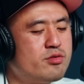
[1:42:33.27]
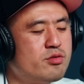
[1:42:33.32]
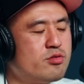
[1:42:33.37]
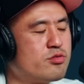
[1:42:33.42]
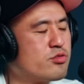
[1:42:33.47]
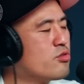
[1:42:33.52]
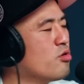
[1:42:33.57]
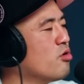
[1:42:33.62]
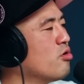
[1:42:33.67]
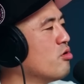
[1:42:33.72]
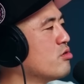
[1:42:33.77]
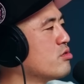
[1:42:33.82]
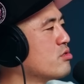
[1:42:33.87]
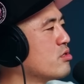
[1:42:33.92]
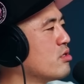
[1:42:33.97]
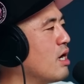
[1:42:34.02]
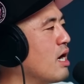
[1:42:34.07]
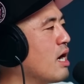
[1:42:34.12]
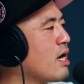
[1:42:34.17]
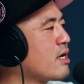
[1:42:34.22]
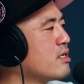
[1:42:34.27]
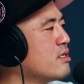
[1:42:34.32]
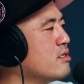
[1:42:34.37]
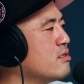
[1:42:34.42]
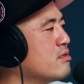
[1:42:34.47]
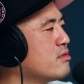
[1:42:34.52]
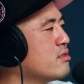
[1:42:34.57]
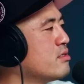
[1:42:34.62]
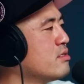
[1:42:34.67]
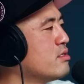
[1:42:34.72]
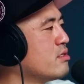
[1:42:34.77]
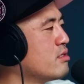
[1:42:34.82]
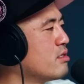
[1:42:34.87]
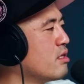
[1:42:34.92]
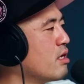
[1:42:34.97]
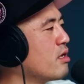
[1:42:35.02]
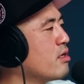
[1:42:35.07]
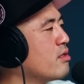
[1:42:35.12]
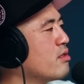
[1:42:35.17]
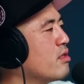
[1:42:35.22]
to the stores, the Akis,
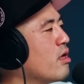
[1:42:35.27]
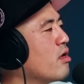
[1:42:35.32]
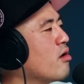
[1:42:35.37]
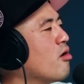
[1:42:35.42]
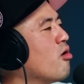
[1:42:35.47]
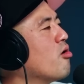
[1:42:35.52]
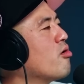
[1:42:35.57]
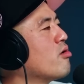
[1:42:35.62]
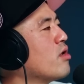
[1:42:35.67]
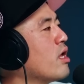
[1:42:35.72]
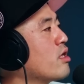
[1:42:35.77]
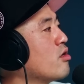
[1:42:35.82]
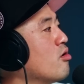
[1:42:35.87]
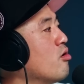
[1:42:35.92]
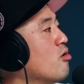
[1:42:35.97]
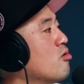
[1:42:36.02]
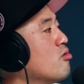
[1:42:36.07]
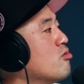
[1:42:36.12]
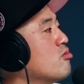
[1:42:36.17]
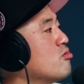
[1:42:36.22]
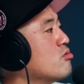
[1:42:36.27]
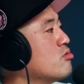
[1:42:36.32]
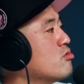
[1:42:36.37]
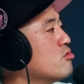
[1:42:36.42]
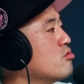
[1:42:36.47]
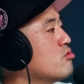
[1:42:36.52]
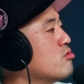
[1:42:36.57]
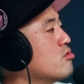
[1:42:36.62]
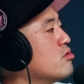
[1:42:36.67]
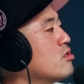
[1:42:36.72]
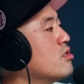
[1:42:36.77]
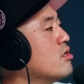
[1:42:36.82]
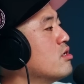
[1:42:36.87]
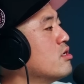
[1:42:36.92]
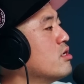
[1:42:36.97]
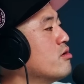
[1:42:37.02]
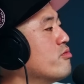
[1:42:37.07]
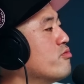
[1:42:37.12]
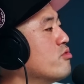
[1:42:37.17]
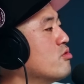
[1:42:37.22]
they they all like, yo, you did
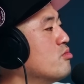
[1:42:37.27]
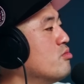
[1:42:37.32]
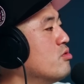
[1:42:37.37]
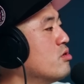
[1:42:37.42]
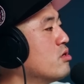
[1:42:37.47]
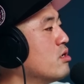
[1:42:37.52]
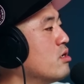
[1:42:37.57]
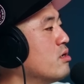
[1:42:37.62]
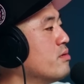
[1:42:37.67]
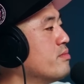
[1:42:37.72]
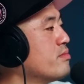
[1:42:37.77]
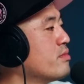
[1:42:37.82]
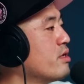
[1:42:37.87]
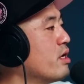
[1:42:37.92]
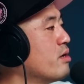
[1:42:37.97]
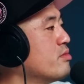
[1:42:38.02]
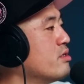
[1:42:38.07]
the interview with um